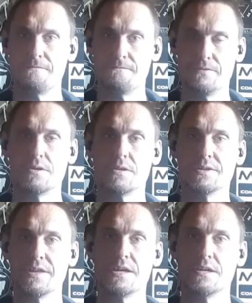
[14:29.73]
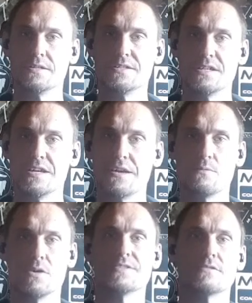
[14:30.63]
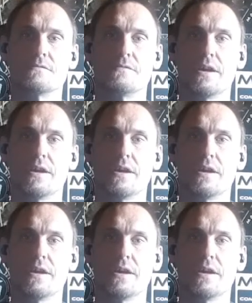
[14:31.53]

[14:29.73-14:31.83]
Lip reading: feel a need to get myself